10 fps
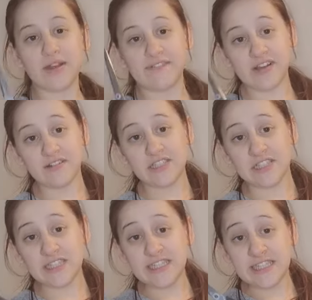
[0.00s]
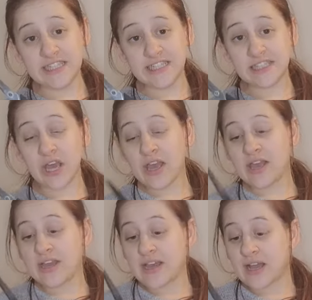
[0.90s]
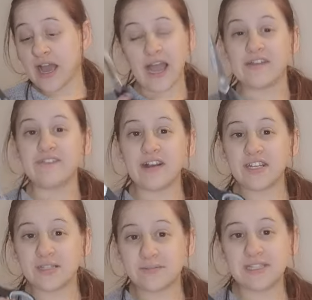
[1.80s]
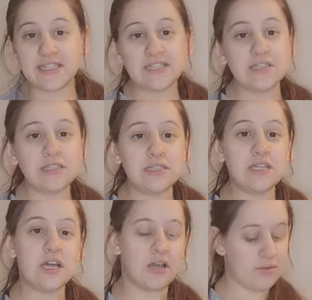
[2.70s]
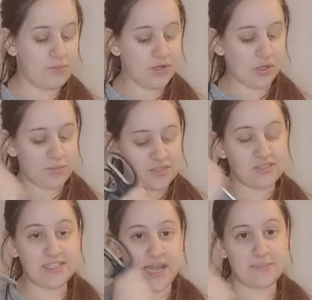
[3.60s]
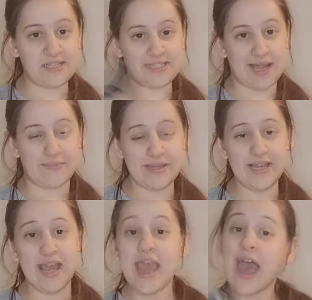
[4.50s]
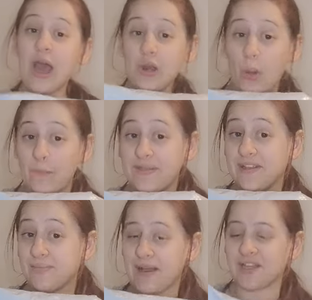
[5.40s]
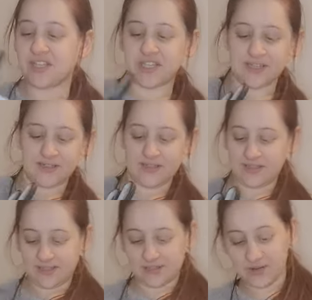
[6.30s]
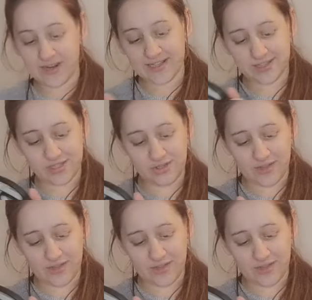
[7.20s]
I found this. I found some scissors. And we are going to stabby and open this packaging. So let's do